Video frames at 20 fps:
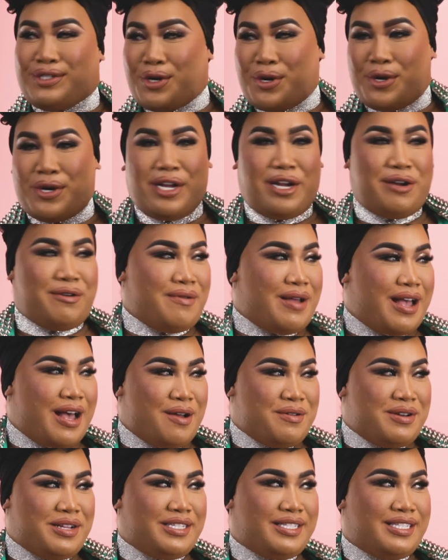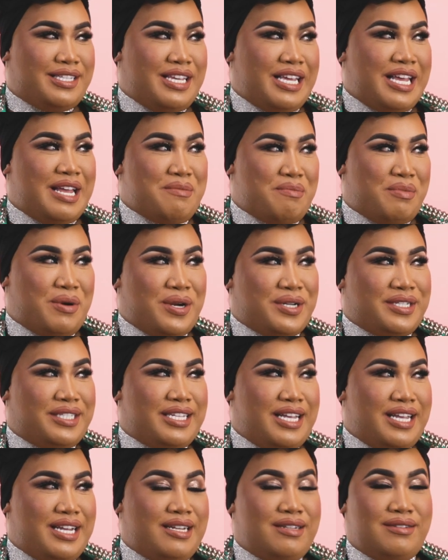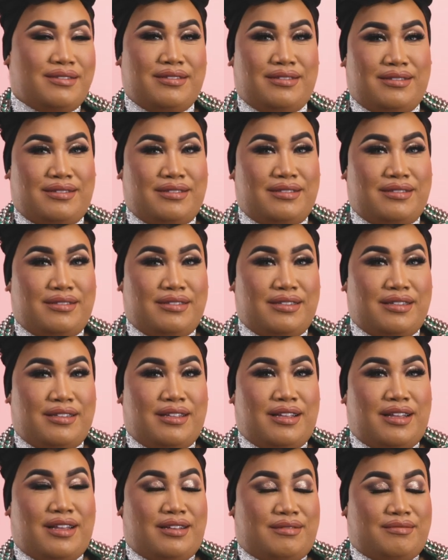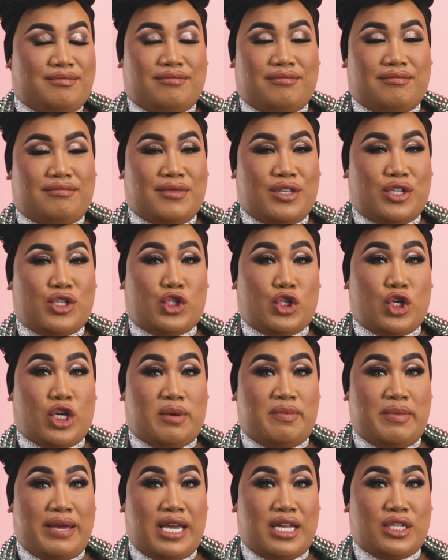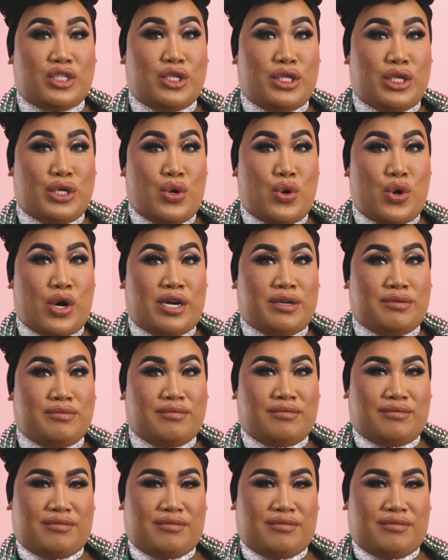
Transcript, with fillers: turning around and seeing it in person shook me to the core.